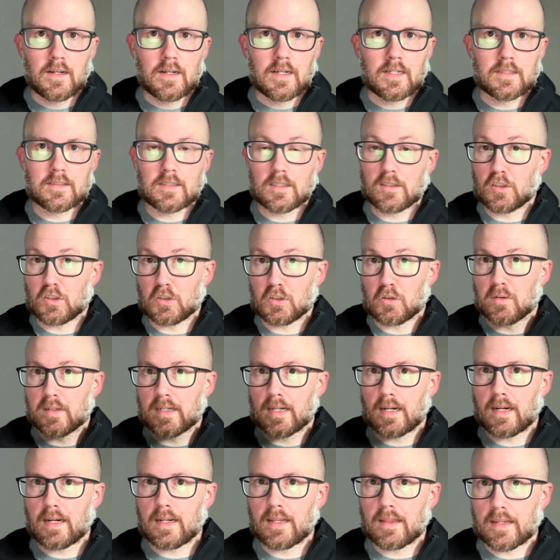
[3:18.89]
Is it doing
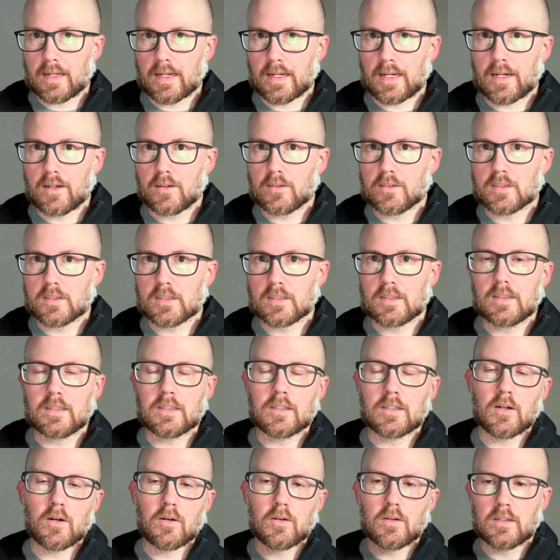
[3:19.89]
anything else?
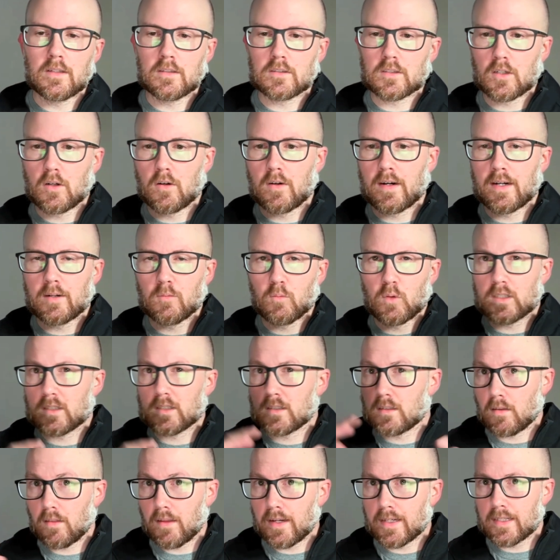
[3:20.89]
You know, and so on, what's
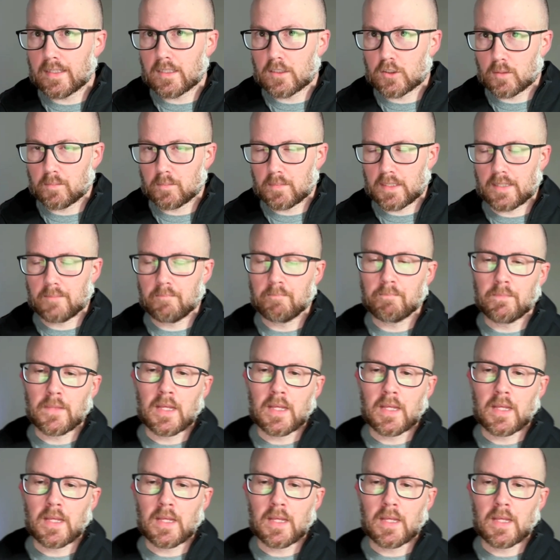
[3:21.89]
the lighting should be.